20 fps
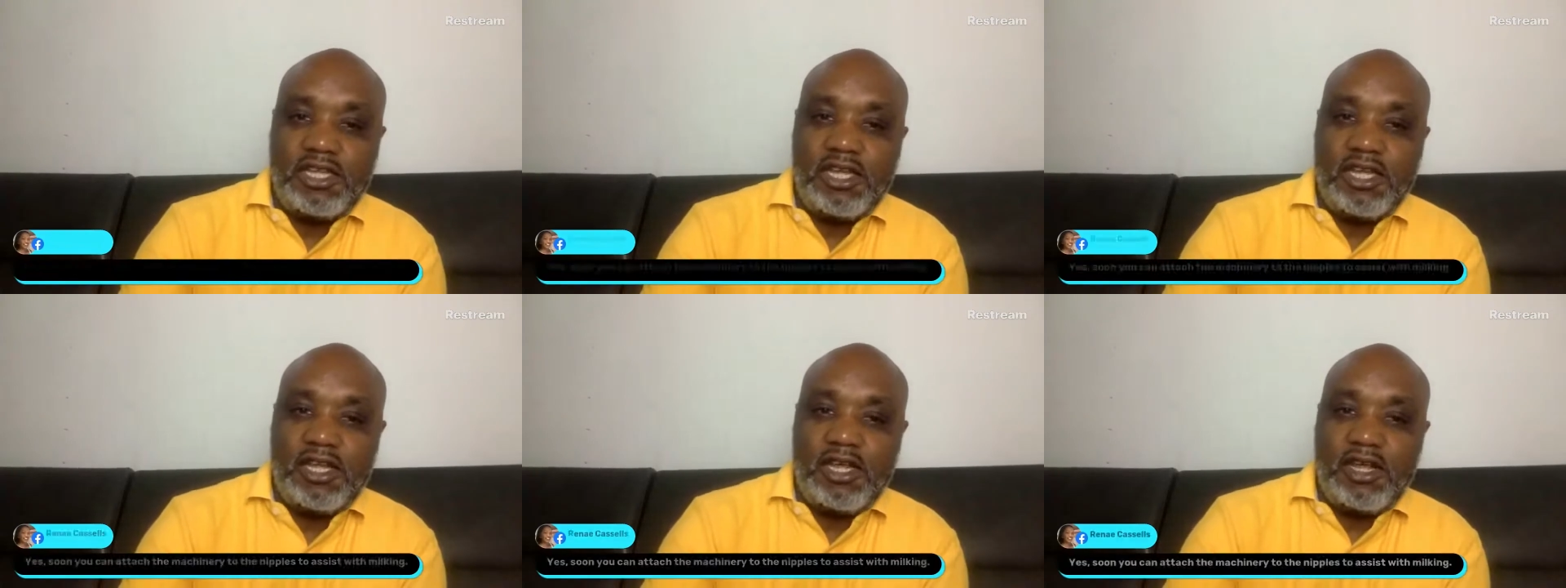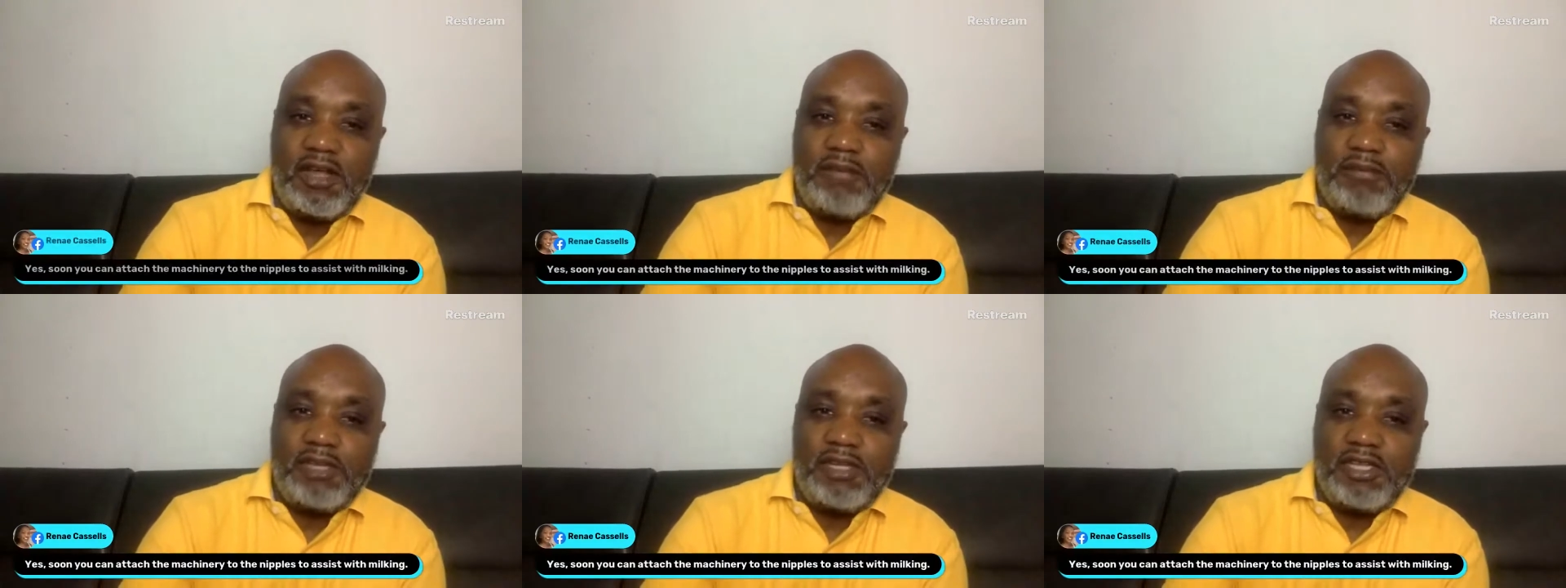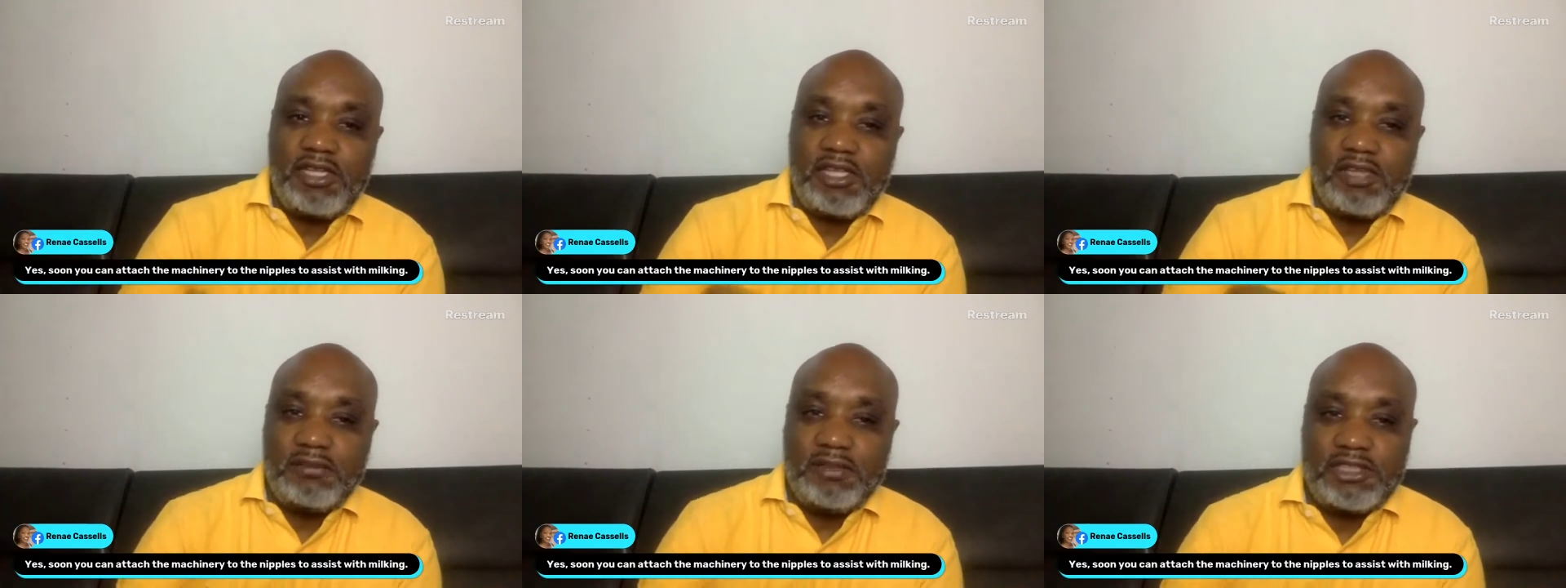a, a
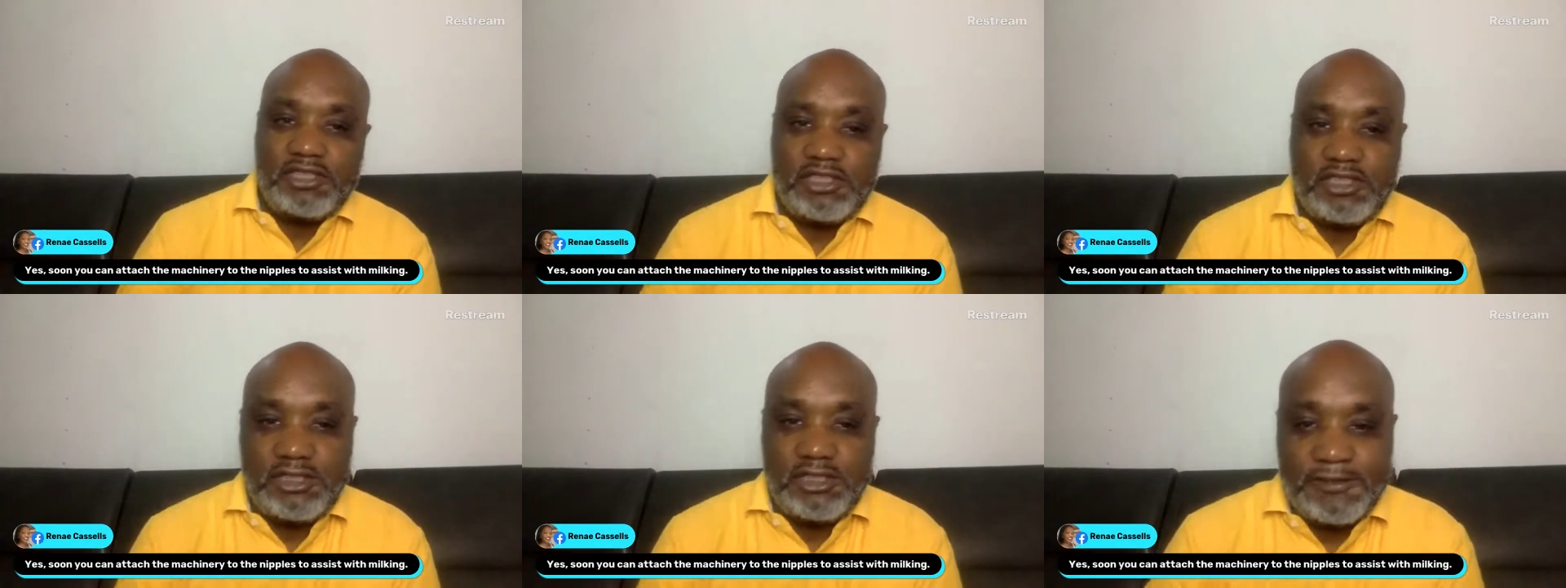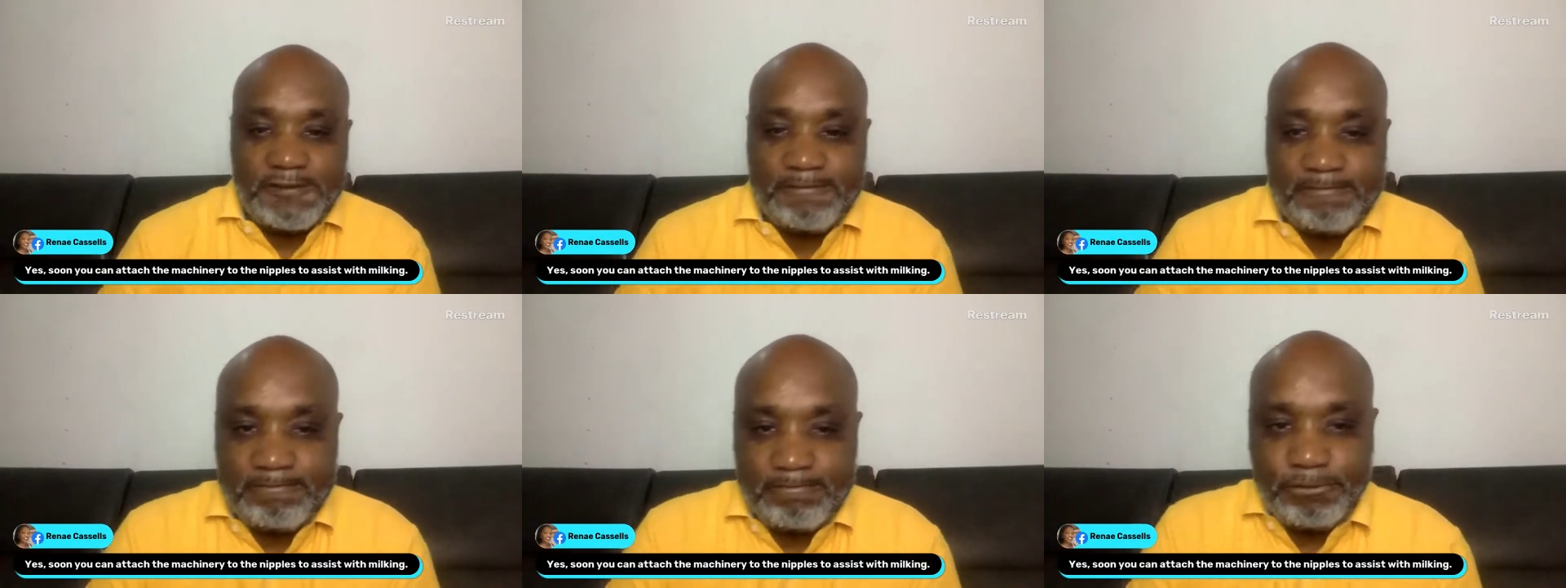milking machine,